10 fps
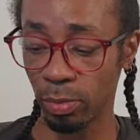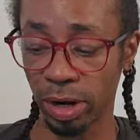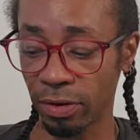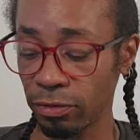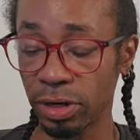
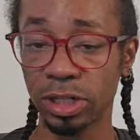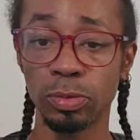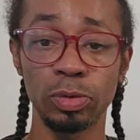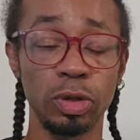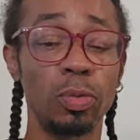Whatever it is
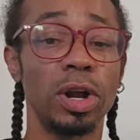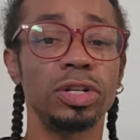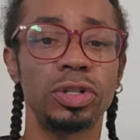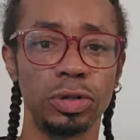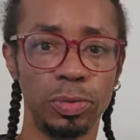you want to
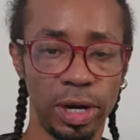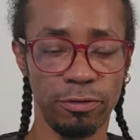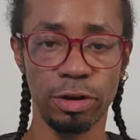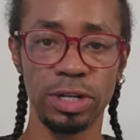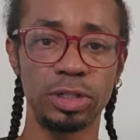do,
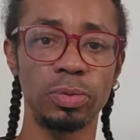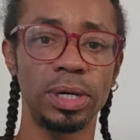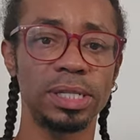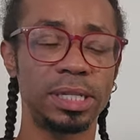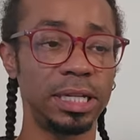whatever it is you
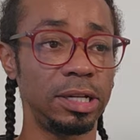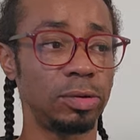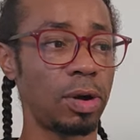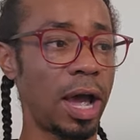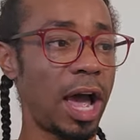want to see,
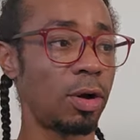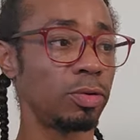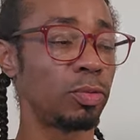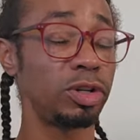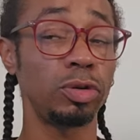how,
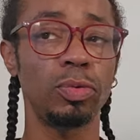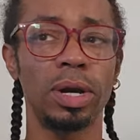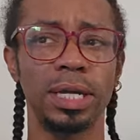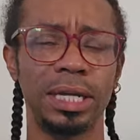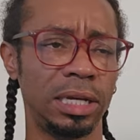what you
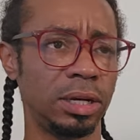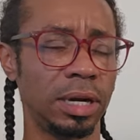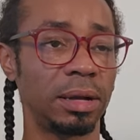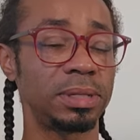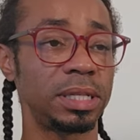want to hear,
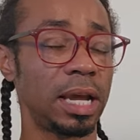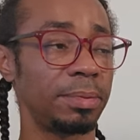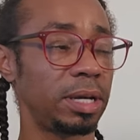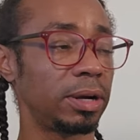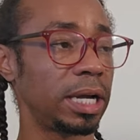I'm, I'm
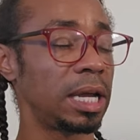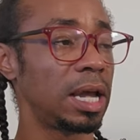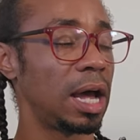hearing,